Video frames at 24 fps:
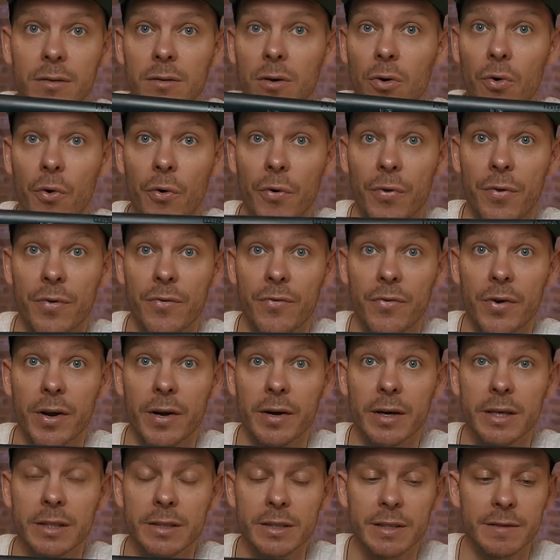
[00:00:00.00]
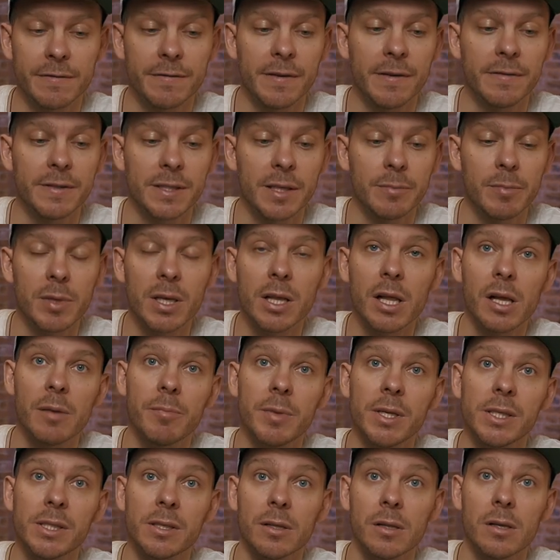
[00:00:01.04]
or 350
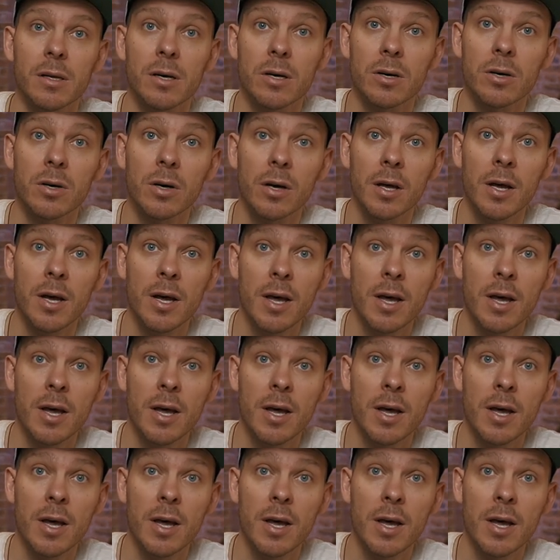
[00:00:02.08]
millimeter long